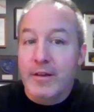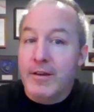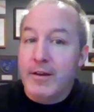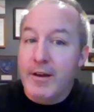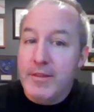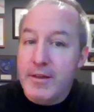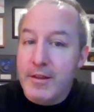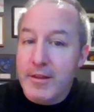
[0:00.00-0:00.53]

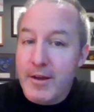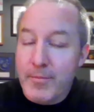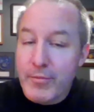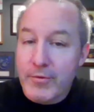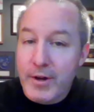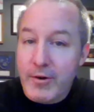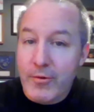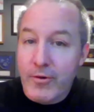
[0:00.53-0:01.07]
And then in the upper
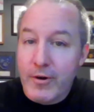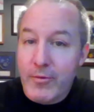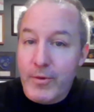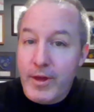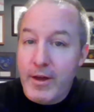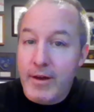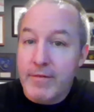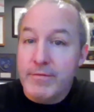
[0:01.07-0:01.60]
right corner, we
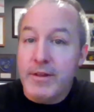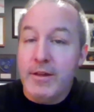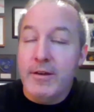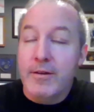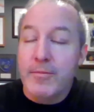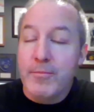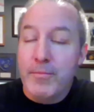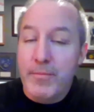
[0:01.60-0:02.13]
have the
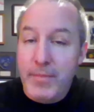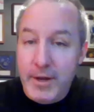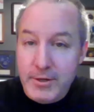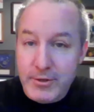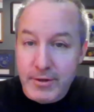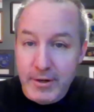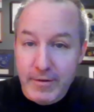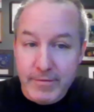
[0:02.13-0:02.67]
major
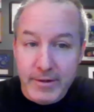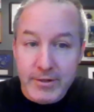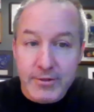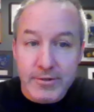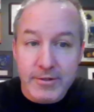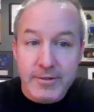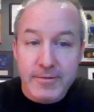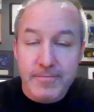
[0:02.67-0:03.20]

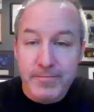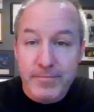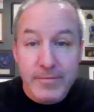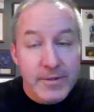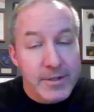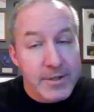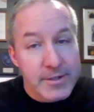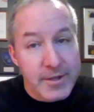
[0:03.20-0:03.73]
innovations.
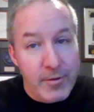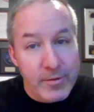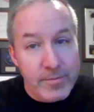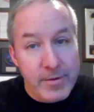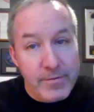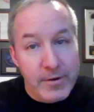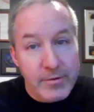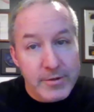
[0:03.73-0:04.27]
Say it with me,
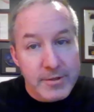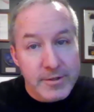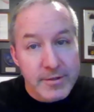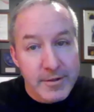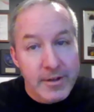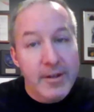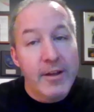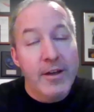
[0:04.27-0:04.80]
folks,
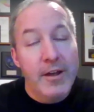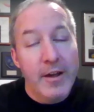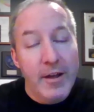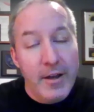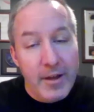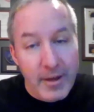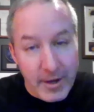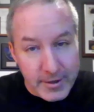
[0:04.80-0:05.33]

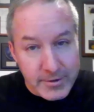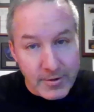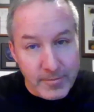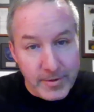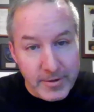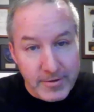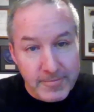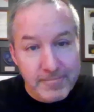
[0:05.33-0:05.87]
excrement.